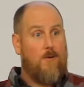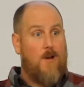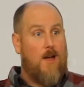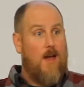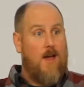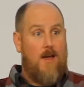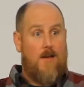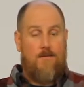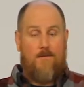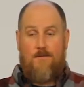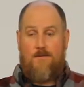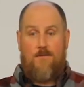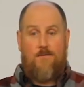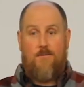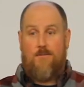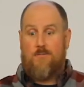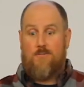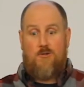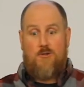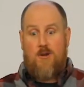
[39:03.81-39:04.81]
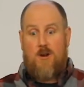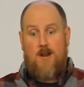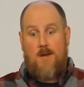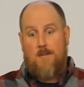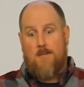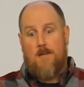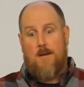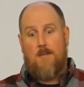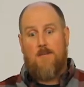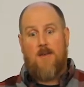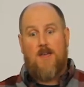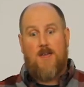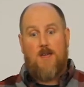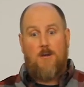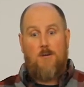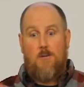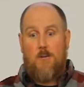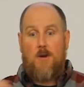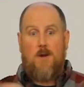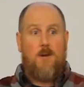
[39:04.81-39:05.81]
her straight up, I'm like,
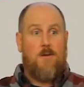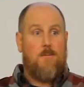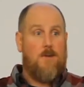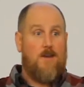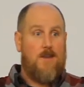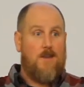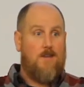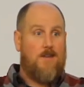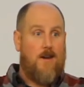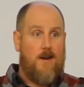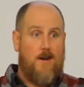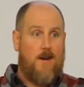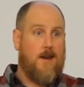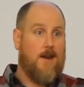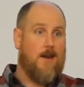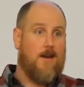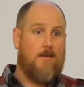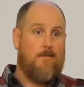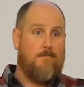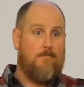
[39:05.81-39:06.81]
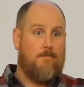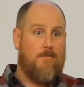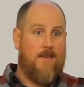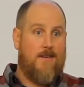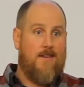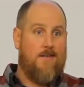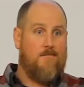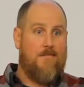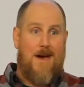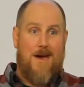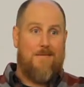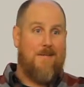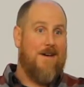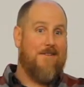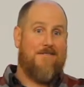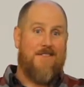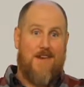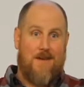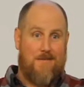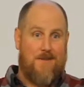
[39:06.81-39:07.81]
you're gonna be interrogated by my
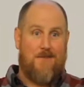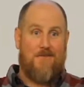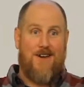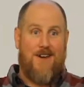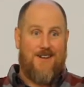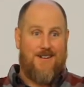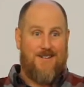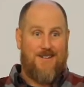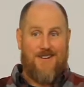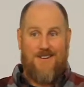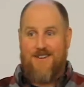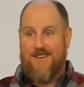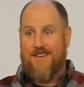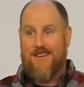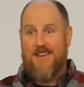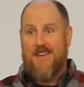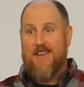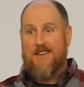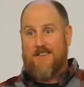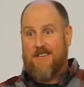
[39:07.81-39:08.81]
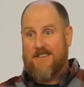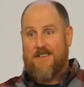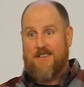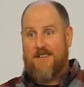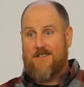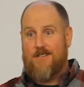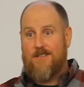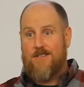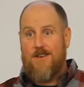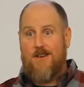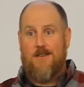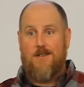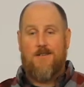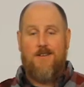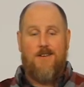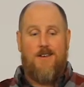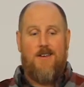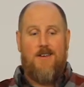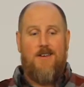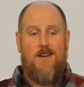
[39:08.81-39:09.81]
family while you're here, just to let you know.
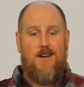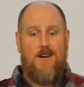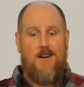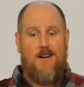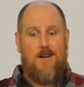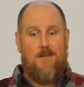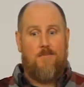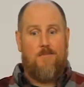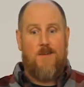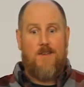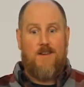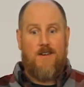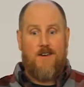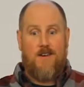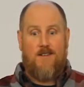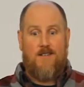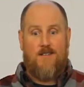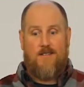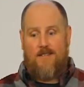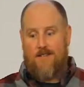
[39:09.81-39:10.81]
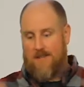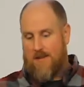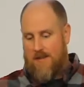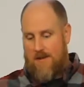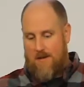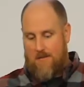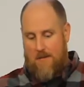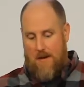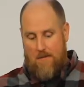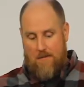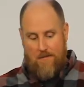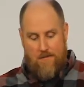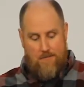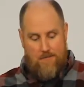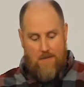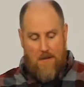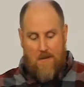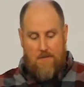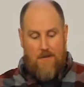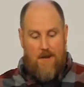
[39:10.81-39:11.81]
Because
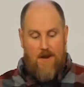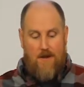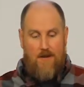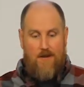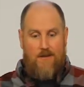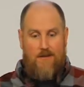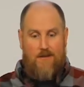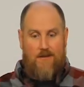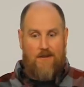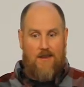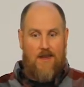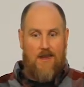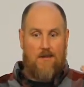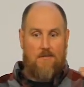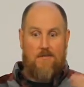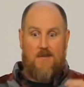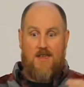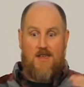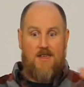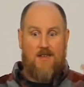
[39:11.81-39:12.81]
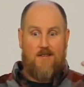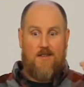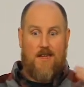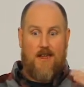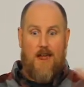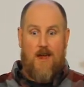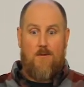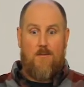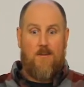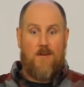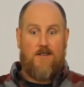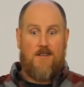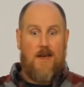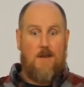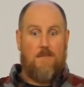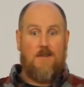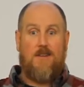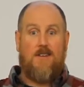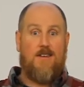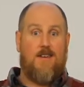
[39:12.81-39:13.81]
my parents and me, like everybody's
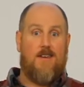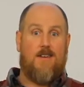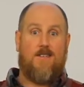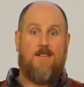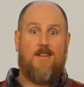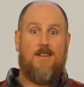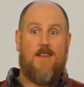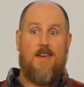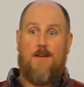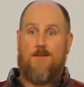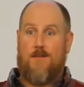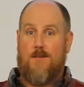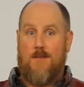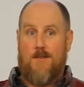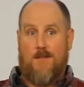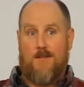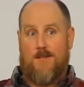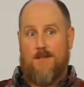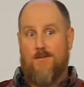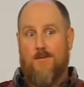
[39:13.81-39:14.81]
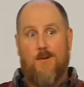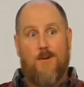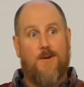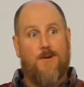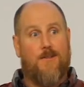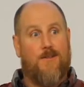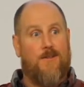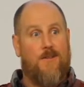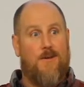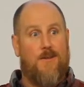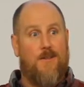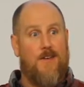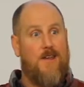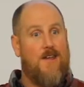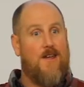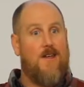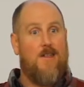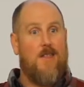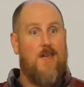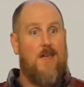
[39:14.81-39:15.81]
got PTSD after this divorce, so
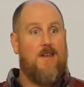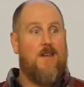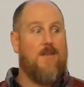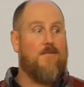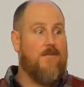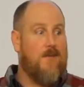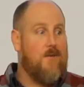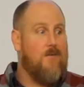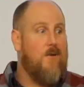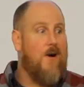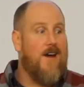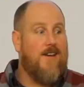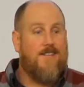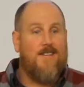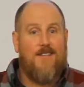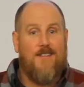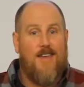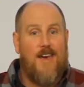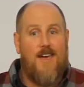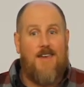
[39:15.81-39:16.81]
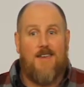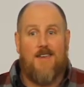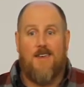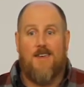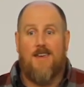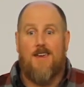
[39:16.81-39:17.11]
they definitely want to like